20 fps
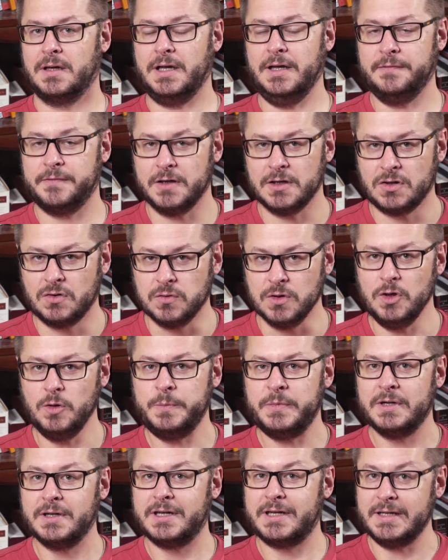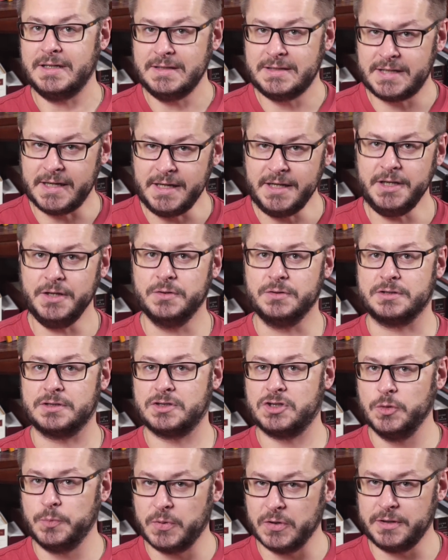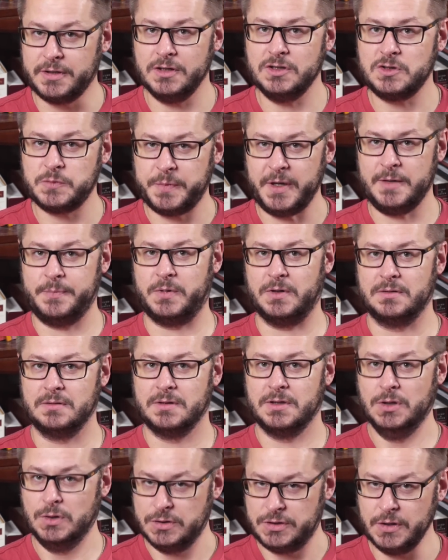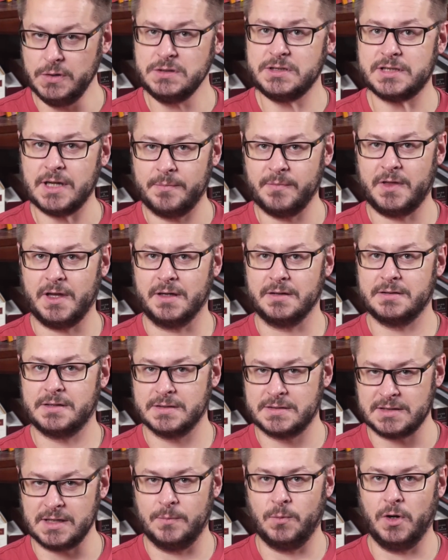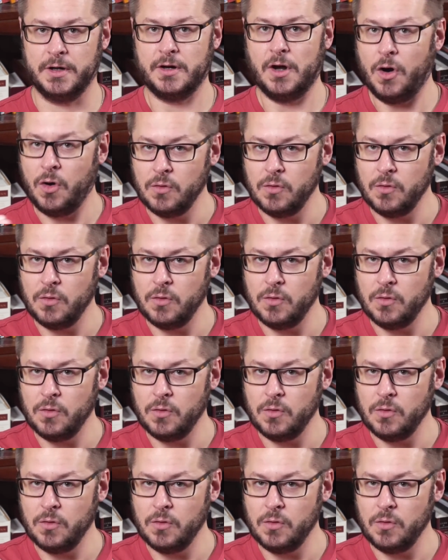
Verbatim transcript: if a group continues to produce people who do something to someone